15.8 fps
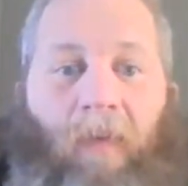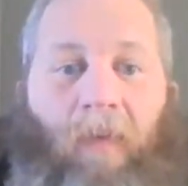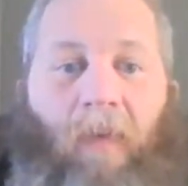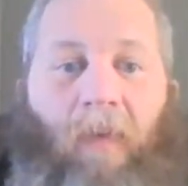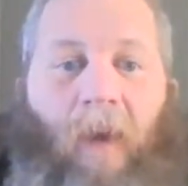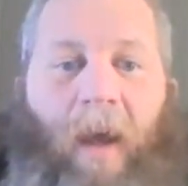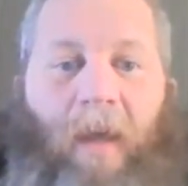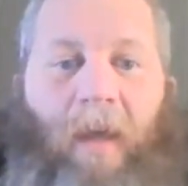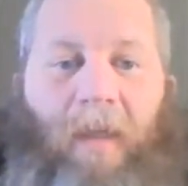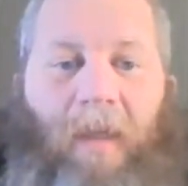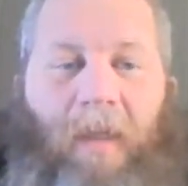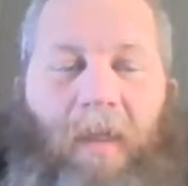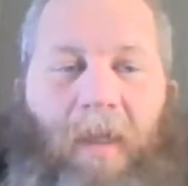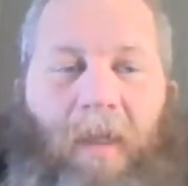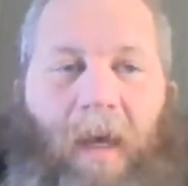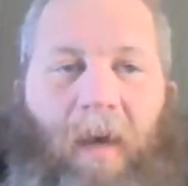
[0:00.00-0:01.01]
raise in
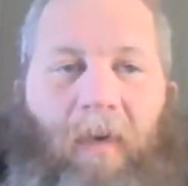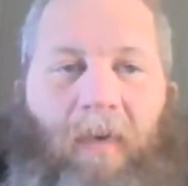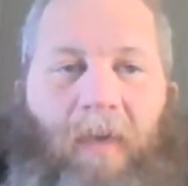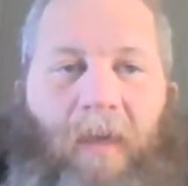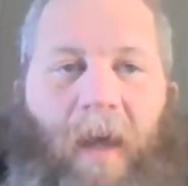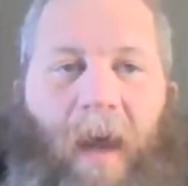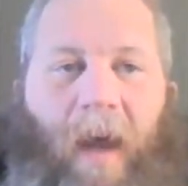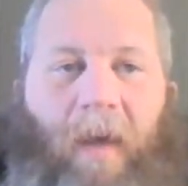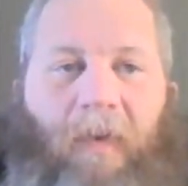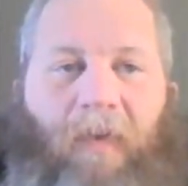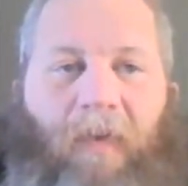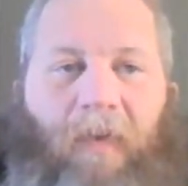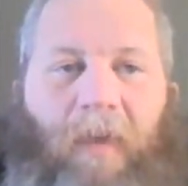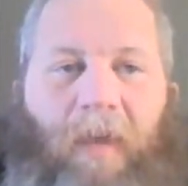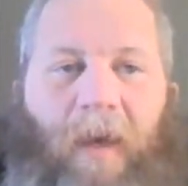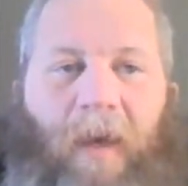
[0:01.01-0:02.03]
sales tax,
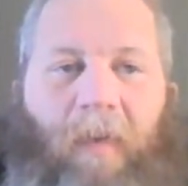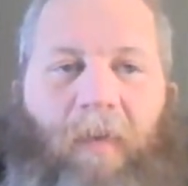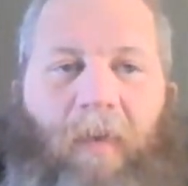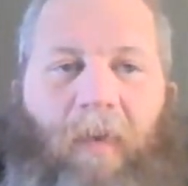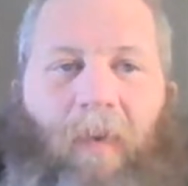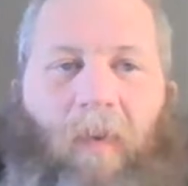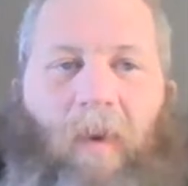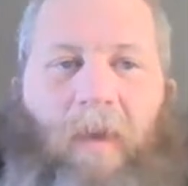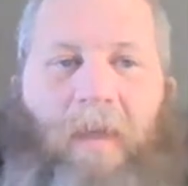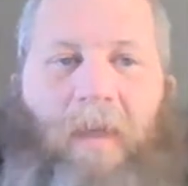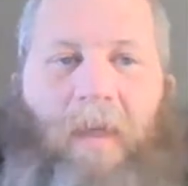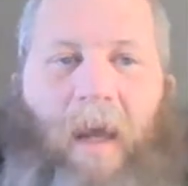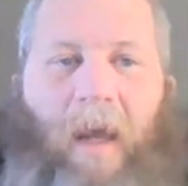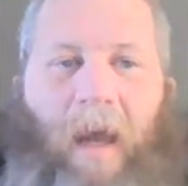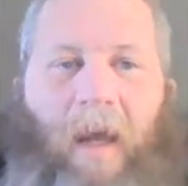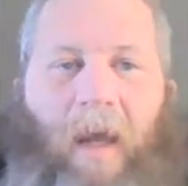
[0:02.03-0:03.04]
for example, in one
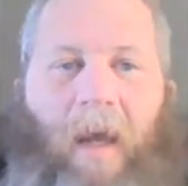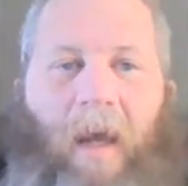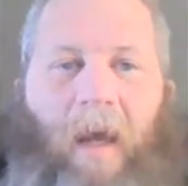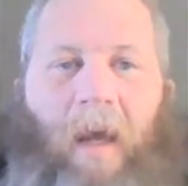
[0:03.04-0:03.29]
state